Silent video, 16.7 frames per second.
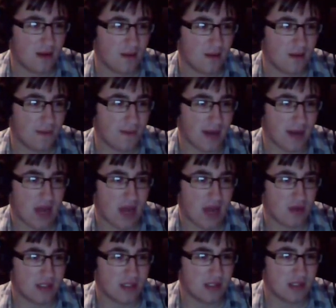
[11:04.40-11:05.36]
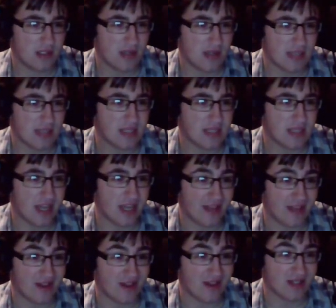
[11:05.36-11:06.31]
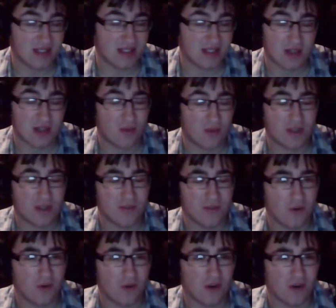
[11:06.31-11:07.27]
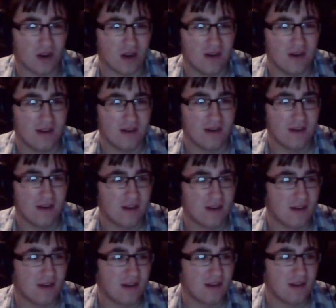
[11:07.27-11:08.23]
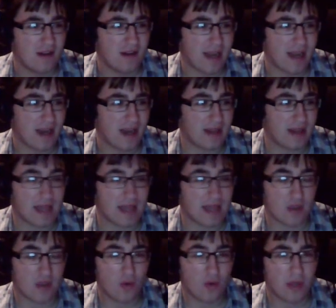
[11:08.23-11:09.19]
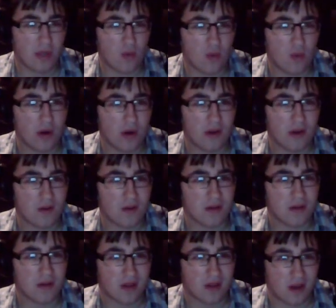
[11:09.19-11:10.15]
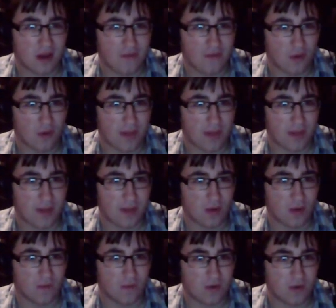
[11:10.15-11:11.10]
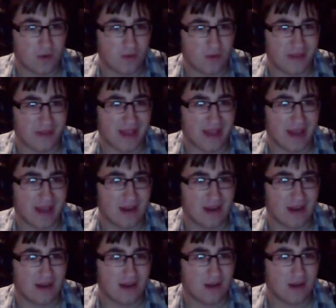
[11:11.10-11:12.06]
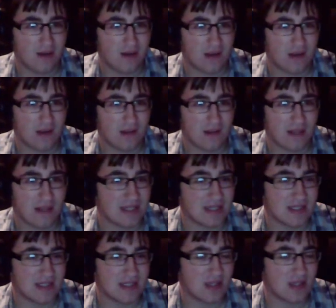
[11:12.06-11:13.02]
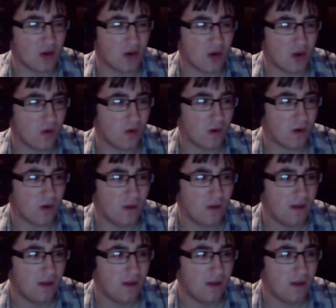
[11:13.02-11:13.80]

But now it's I see it there's so much more. And that's only 134 people who've told me that. That's so cool.